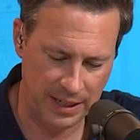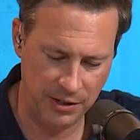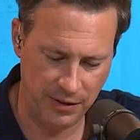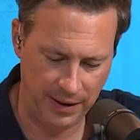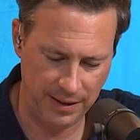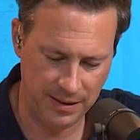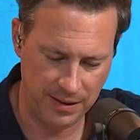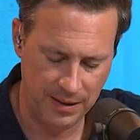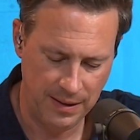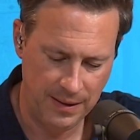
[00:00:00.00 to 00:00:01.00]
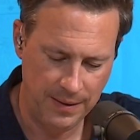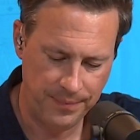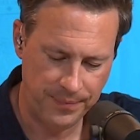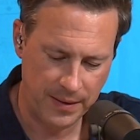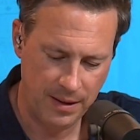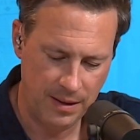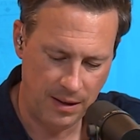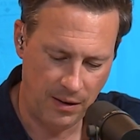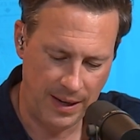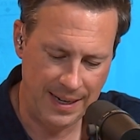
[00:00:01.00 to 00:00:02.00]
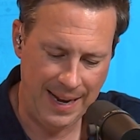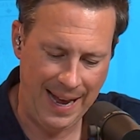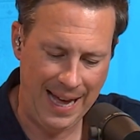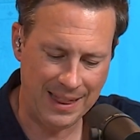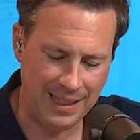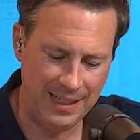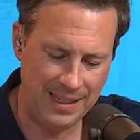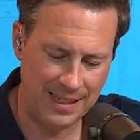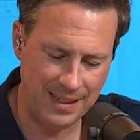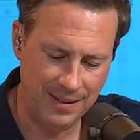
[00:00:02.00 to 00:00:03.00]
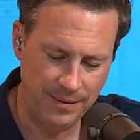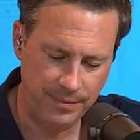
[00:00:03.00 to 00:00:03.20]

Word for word: injury rates. All right, athletes